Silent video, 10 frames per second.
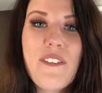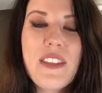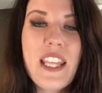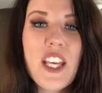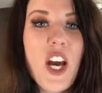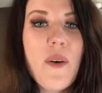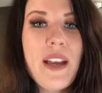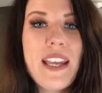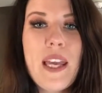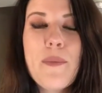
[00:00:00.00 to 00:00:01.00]
everything
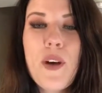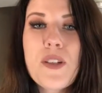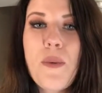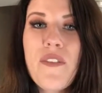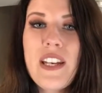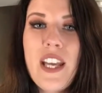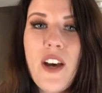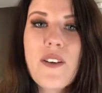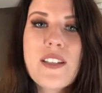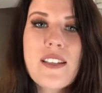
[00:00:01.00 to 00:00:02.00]
going and post more
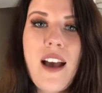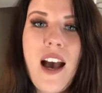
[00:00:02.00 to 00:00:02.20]
videos.